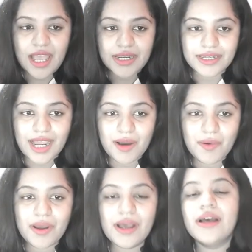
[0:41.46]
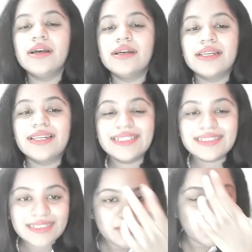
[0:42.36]
Now, let's
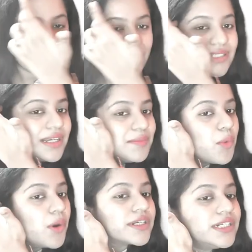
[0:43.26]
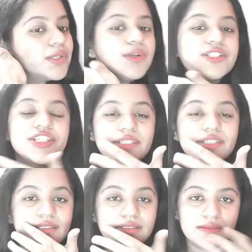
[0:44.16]
see what are the important
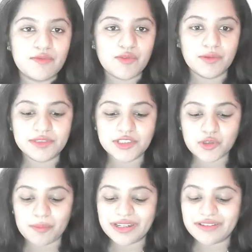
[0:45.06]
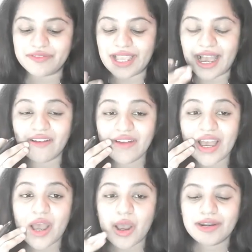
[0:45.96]
questions from this topic we have.
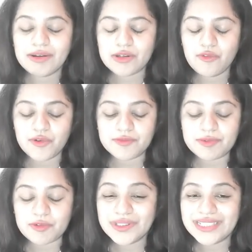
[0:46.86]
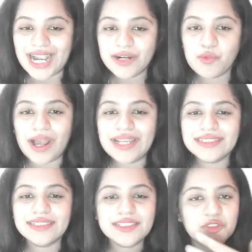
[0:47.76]
And now, before that, why is
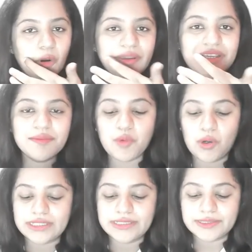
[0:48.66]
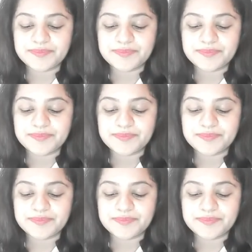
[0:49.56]
this topic important?